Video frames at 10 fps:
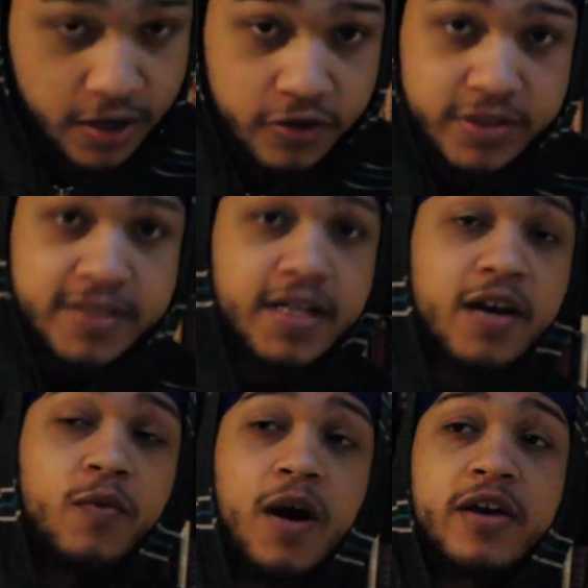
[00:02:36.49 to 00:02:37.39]
I know this
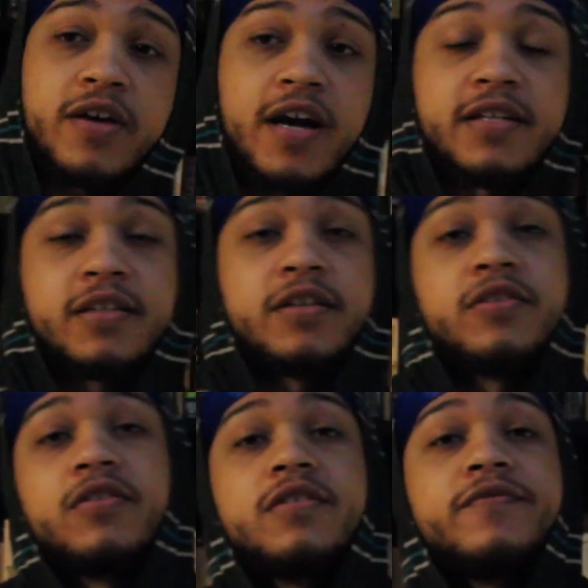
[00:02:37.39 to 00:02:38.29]
is not why you guys
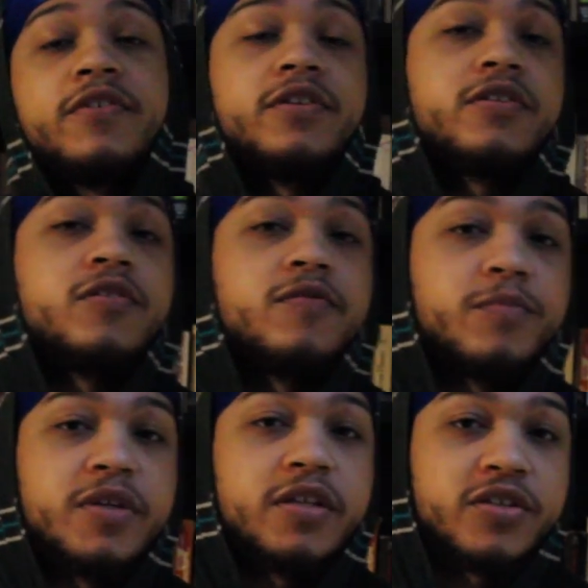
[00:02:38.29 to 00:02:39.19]
clicked on this
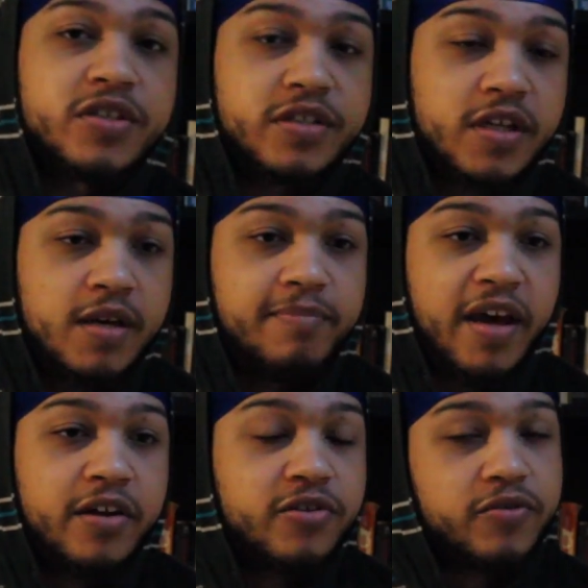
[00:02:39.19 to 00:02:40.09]
video of me just
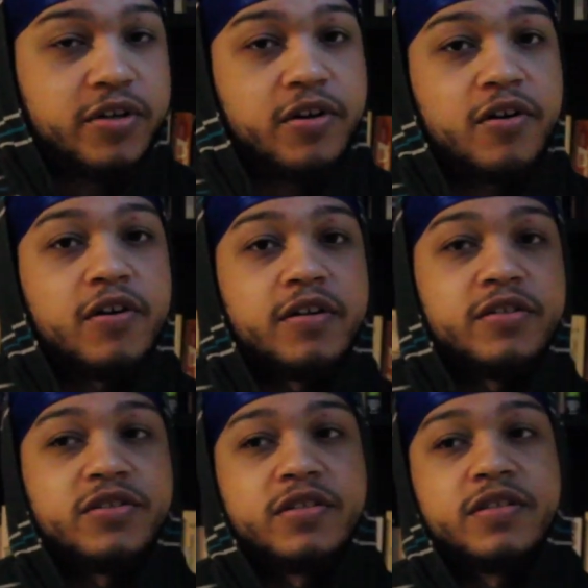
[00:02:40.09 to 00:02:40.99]
bantering
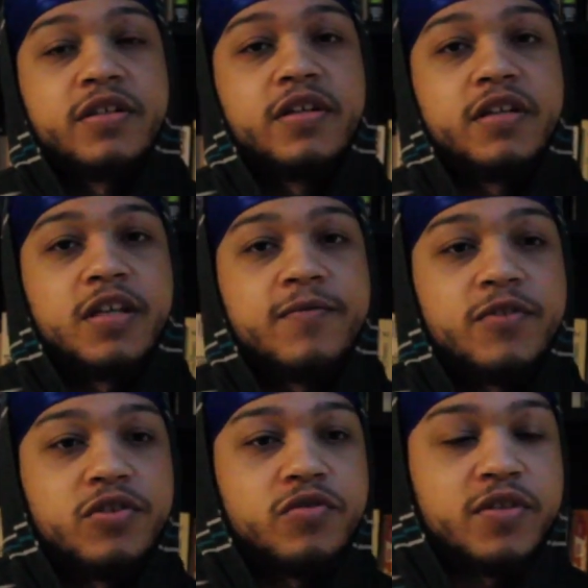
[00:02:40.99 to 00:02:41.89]
on and just
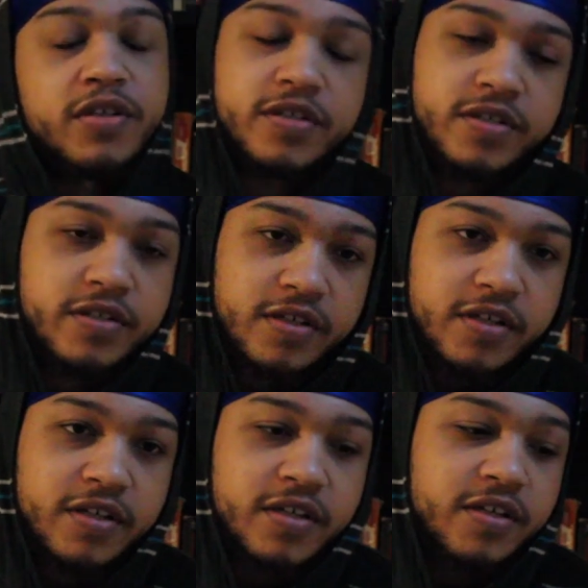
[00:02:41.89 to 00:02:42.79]
giving you
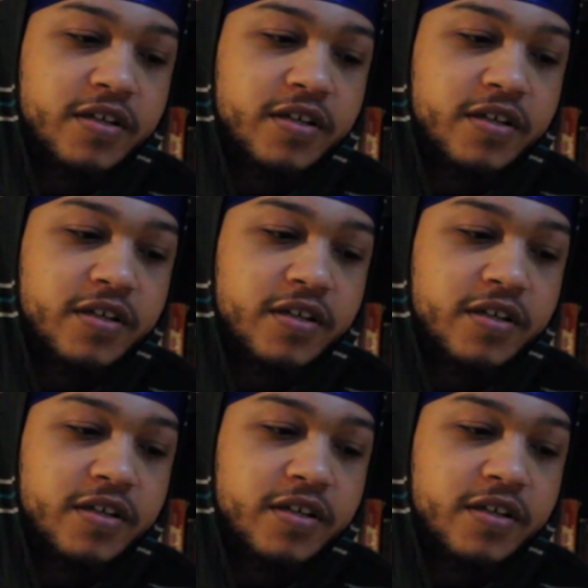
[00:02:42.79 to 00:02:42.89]
this